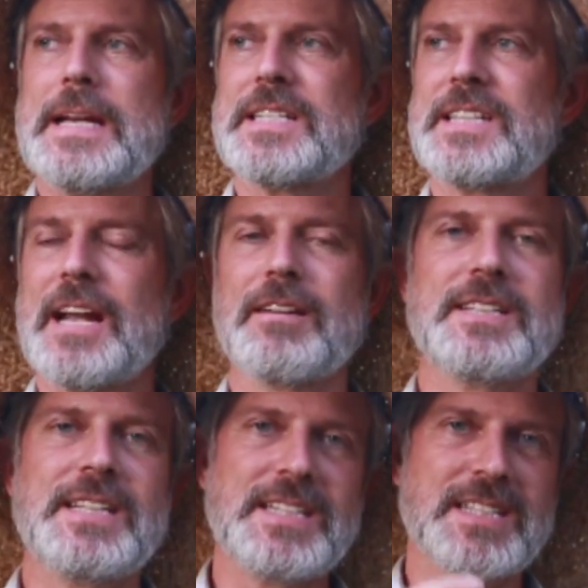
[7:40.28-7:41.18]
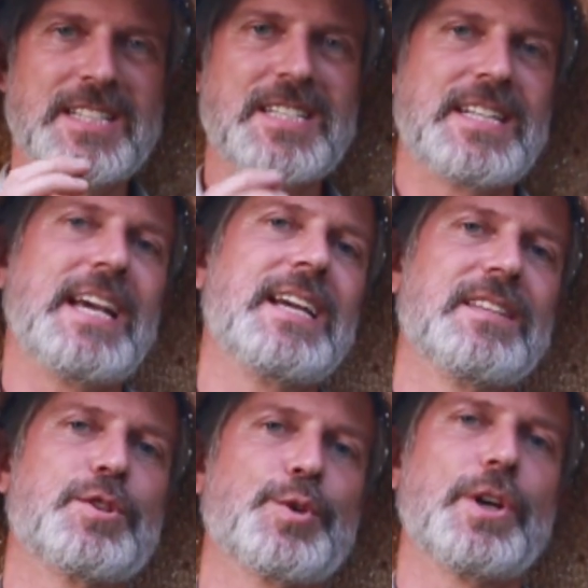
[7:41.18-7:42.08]
is guaranteed to stay in
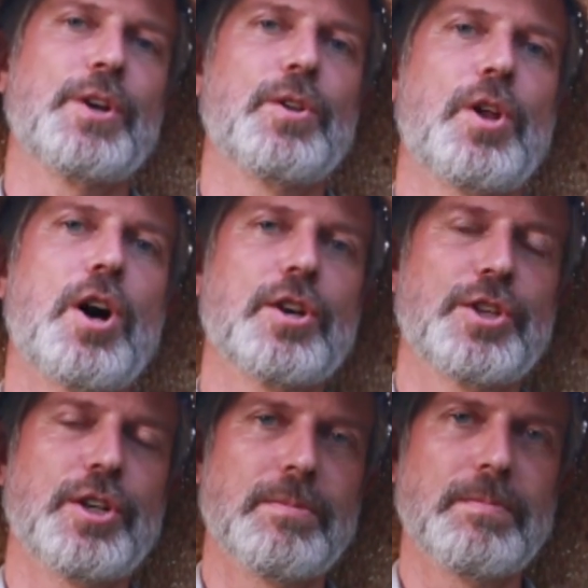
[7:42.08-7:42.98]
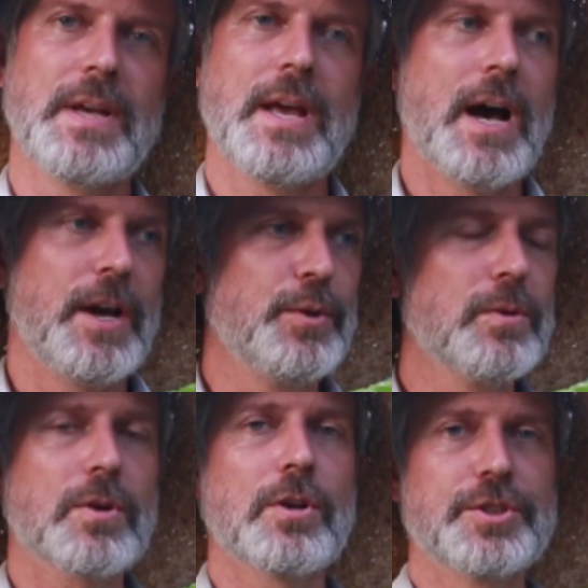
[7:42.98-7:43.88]
the soil long term.
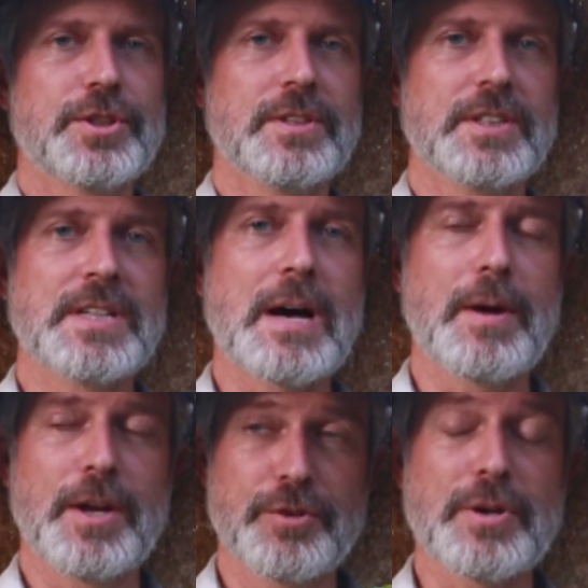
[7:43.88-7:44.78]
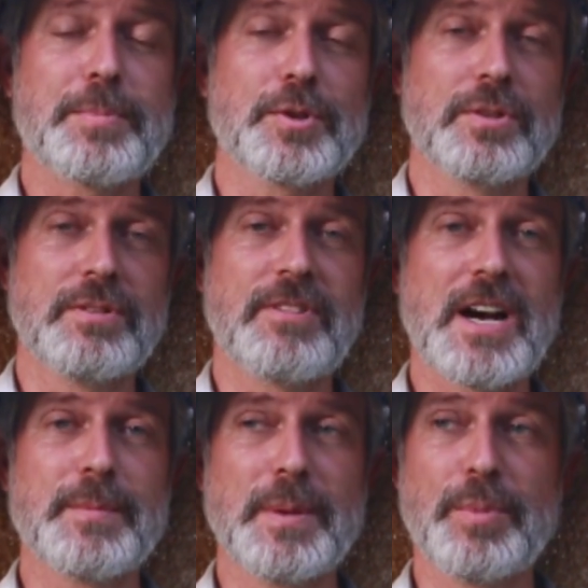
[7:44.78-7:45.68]
Hugelkultur in a tropical
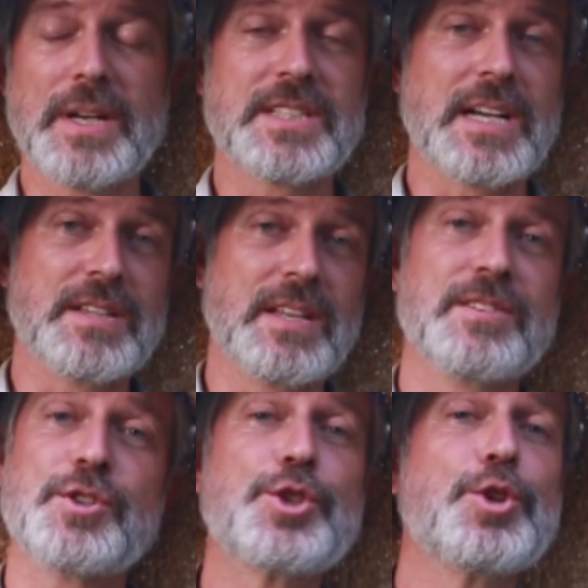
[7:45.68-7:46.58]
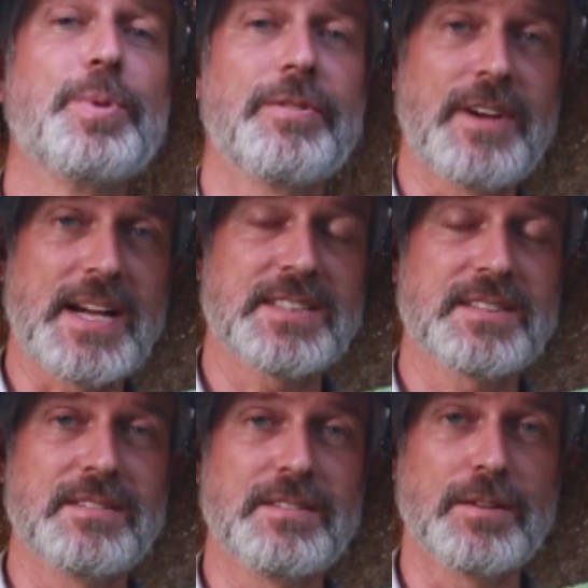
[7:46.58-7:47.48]
environment breaks down super
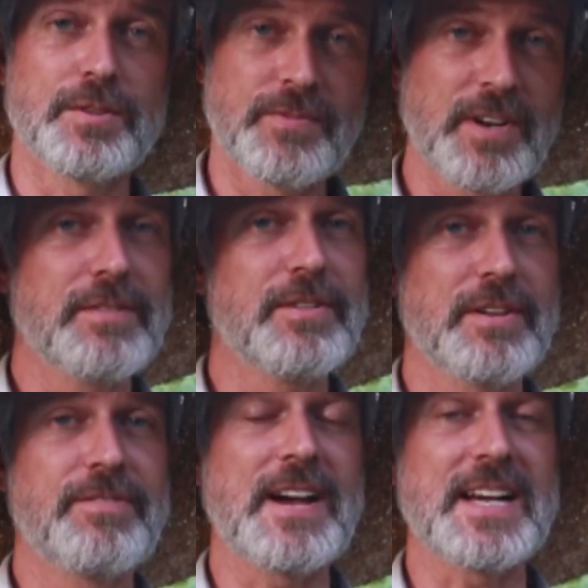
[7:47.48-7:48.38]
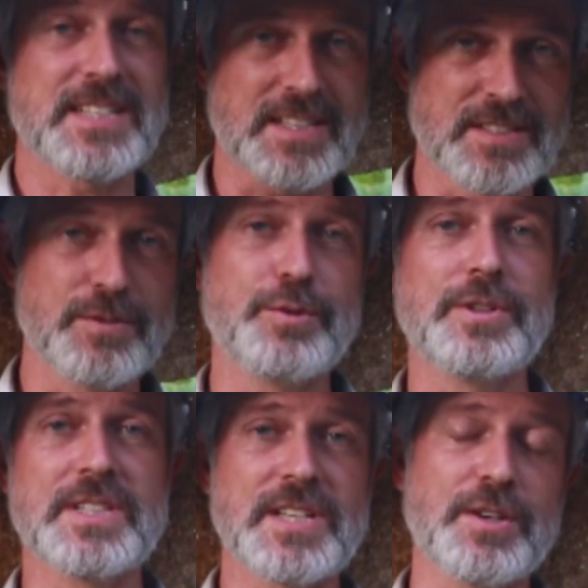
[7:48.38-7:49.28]
fast. It's very, very fast because
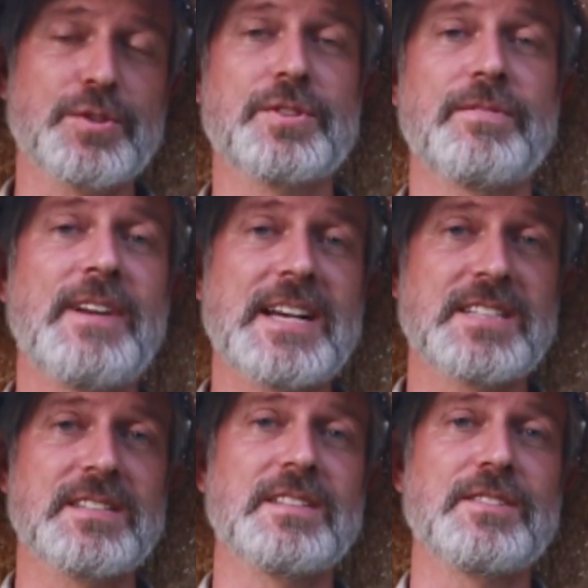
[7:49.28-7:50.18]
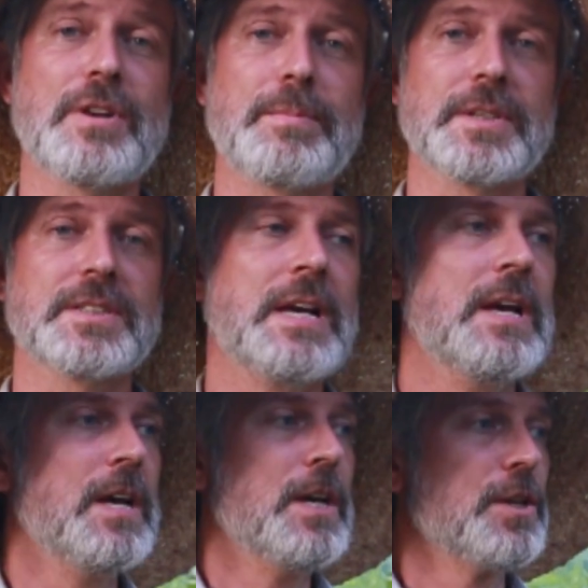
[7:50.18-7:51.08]
nutrient cycle is the fastest in tropics.
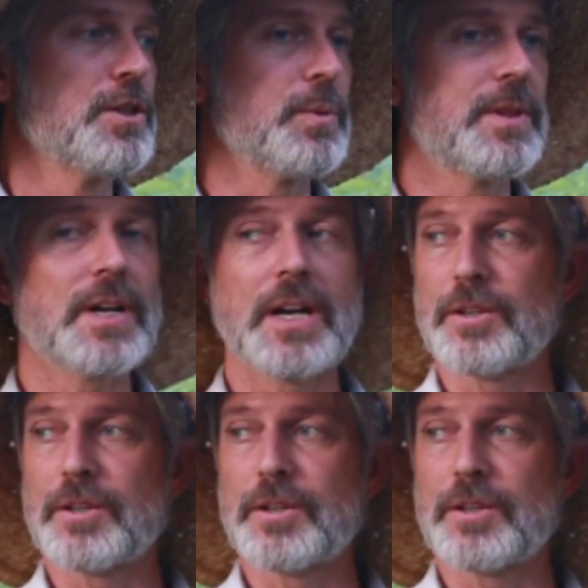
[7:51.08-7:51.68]
So we thought,